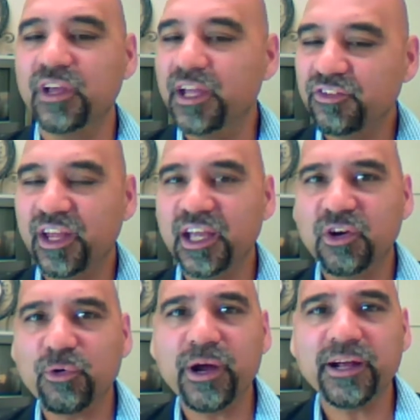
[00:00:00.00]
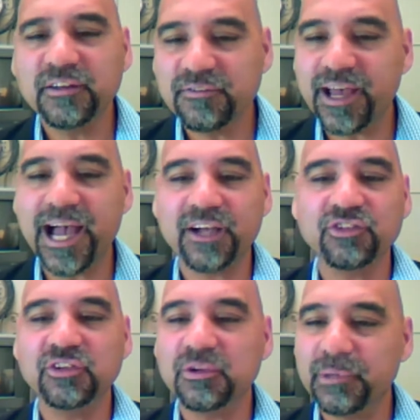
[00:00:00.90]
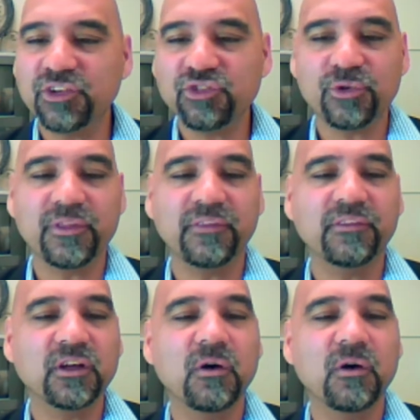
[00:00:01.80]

and the controllers take corrective